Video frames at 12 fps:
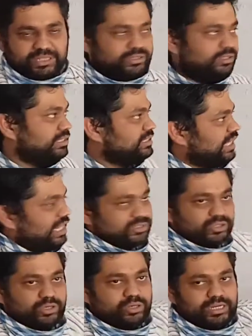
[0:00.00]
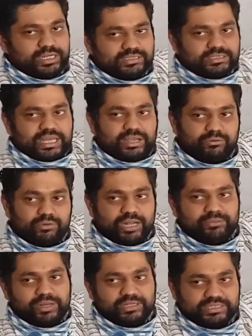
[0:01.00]
So this is also called as
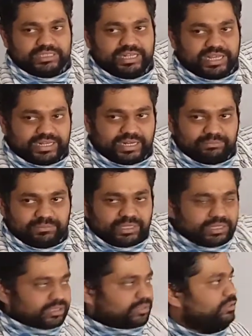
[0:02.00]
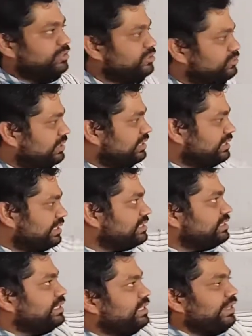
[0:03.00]
angular velocity diagram. So using
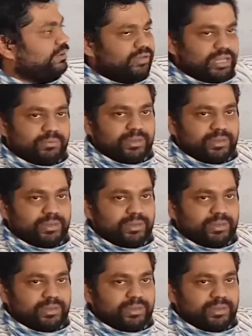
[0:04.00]
this angular